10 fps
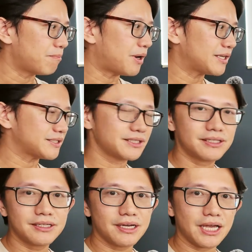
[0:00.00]
But
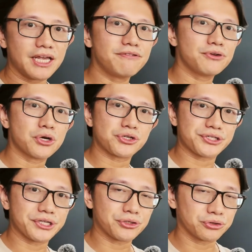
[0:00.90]
if you are
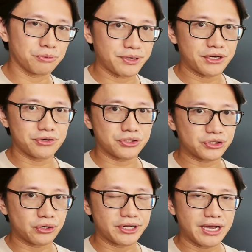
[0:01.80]
just a total beginner
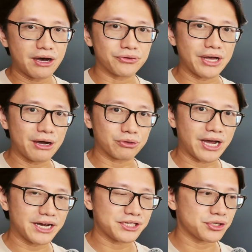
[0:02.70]
starting out, I would
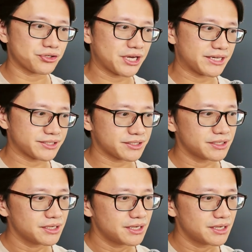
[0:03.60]
highly suggest